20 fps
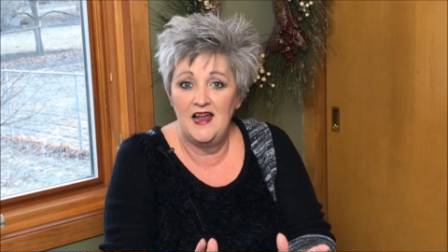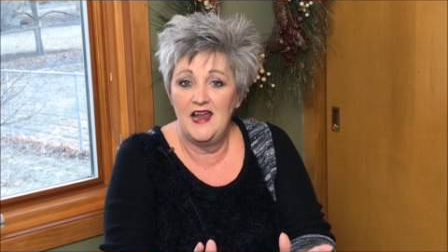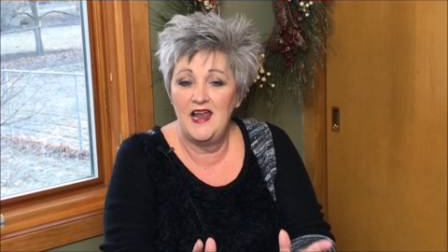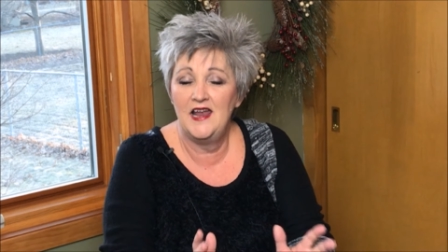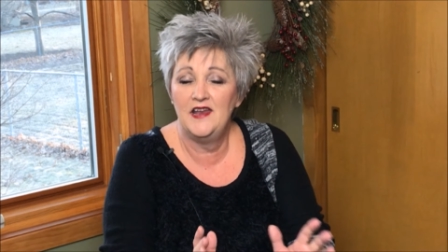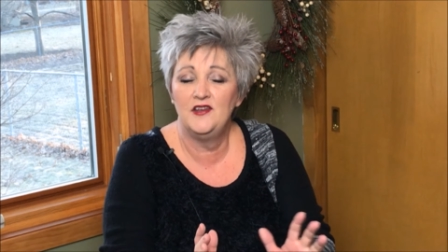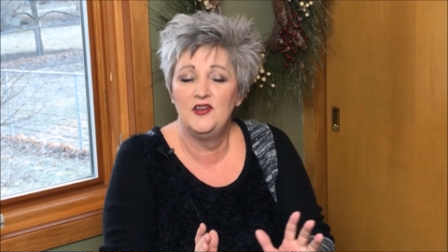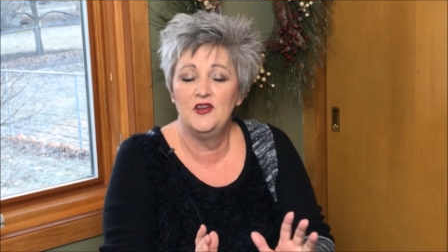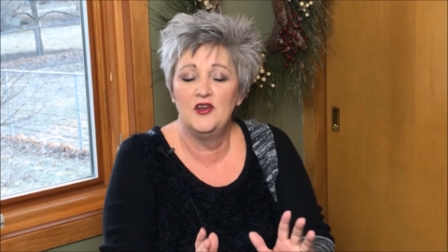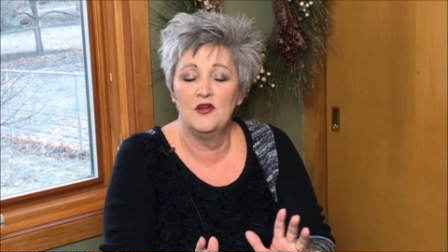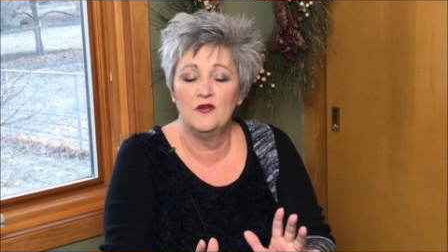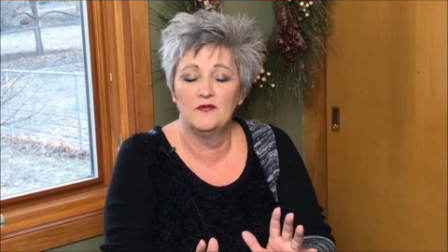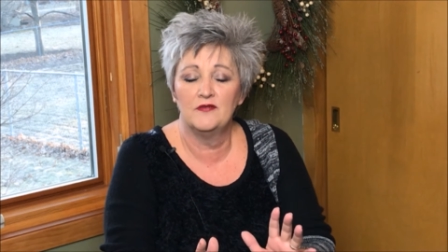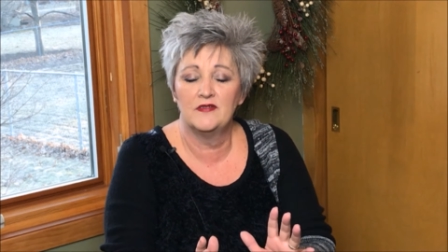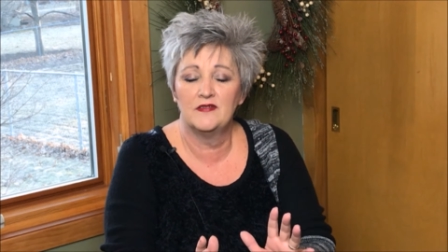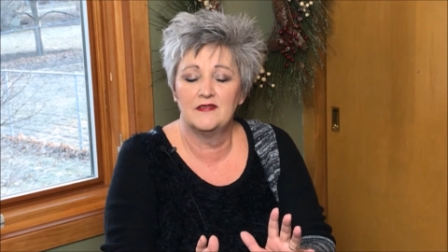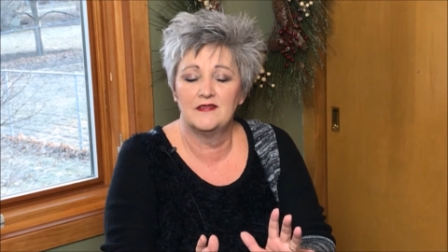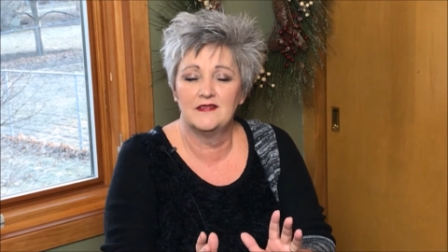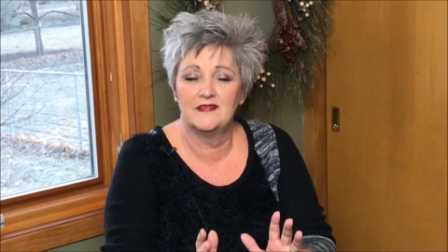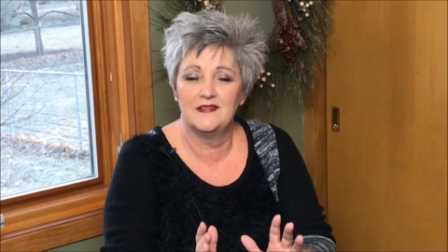and you know
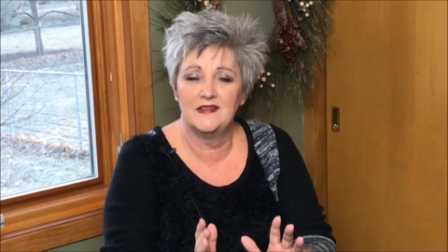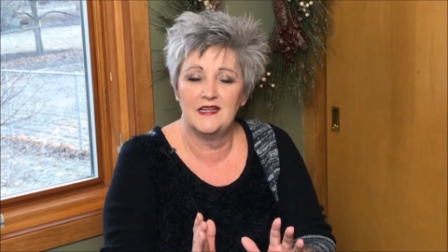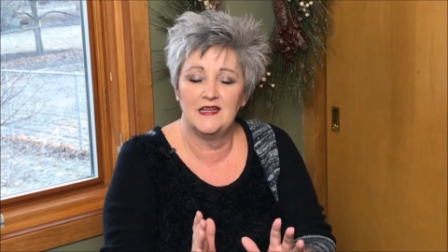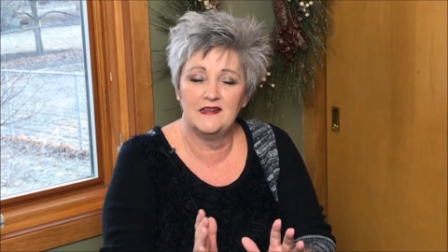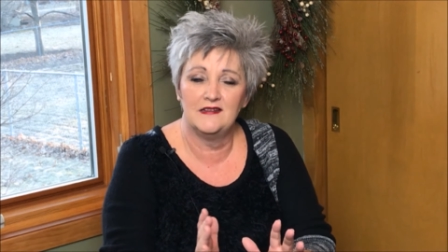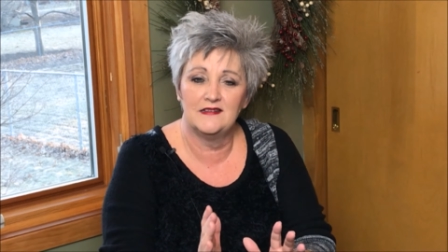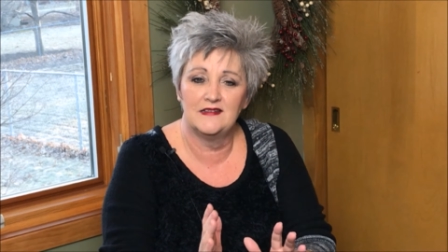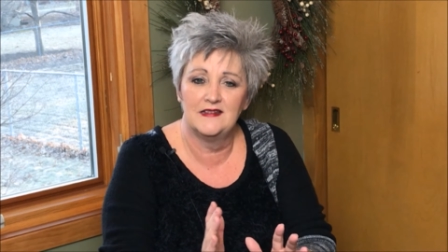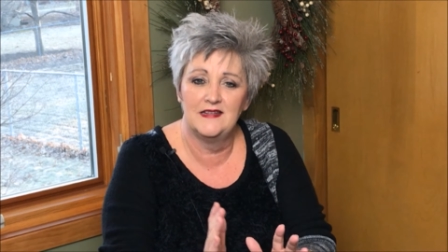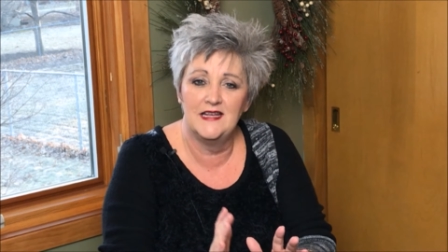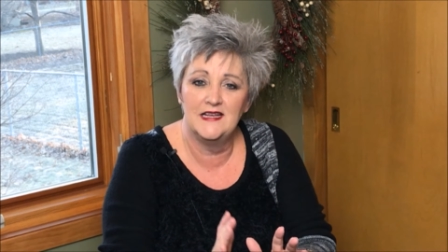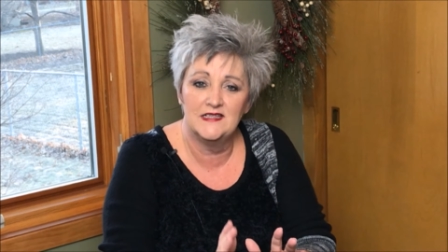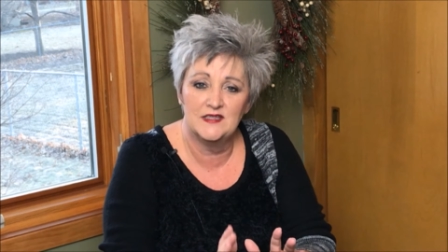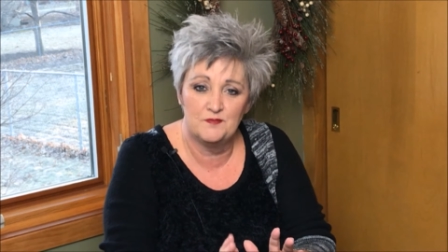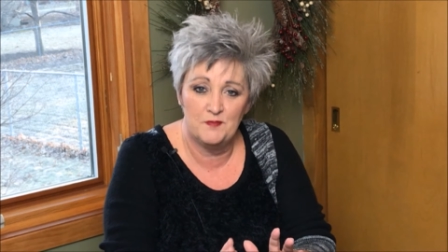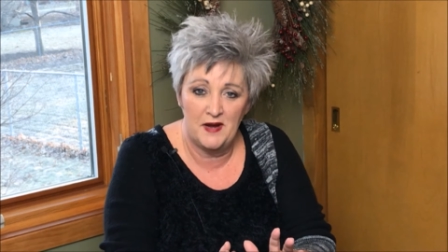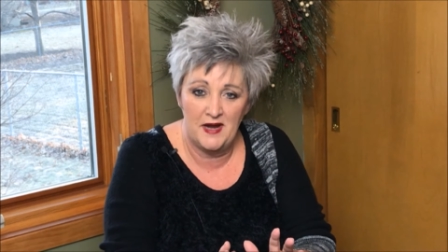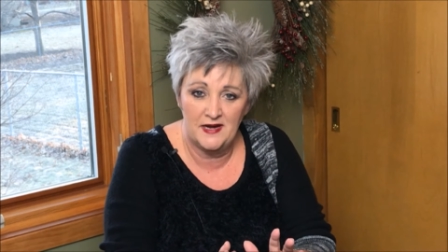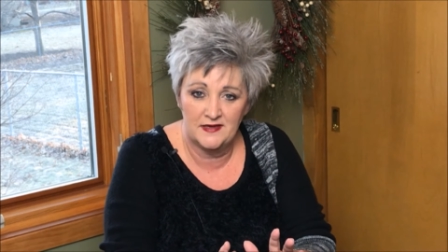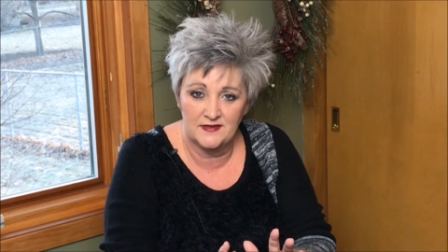this
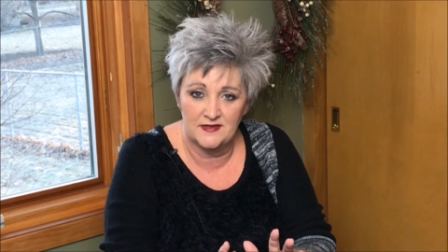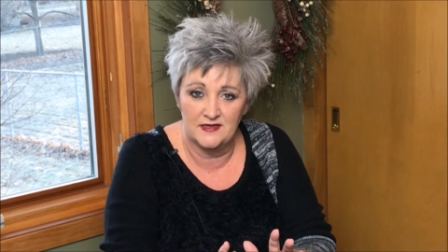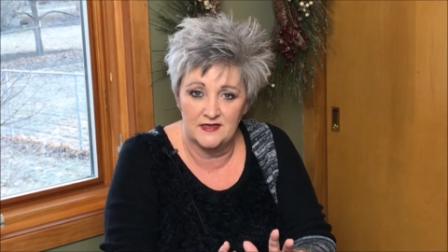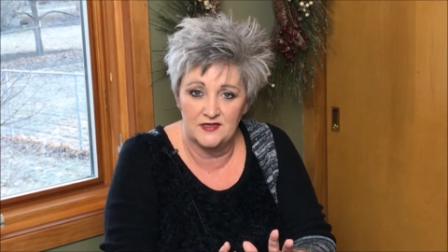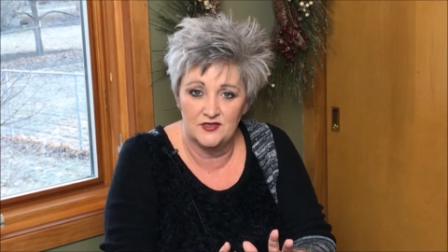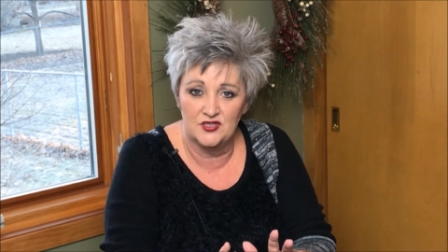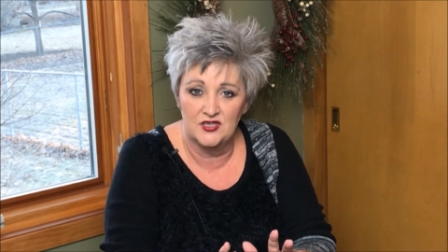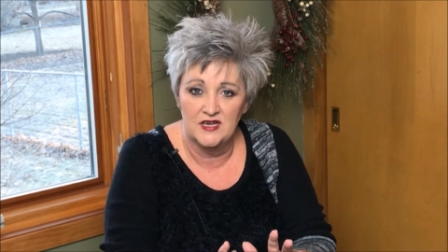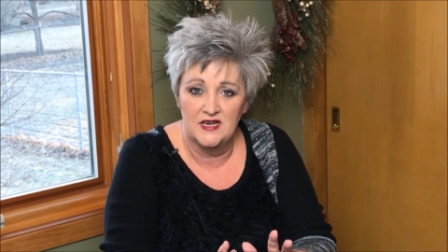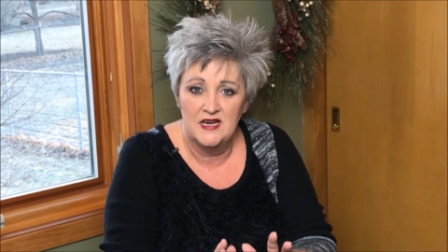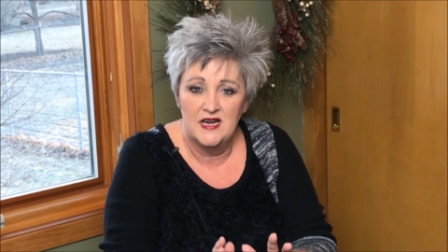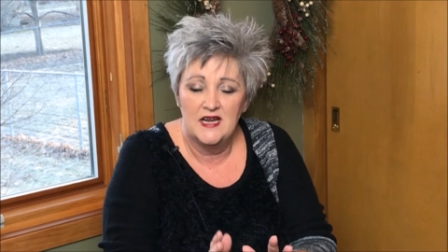passage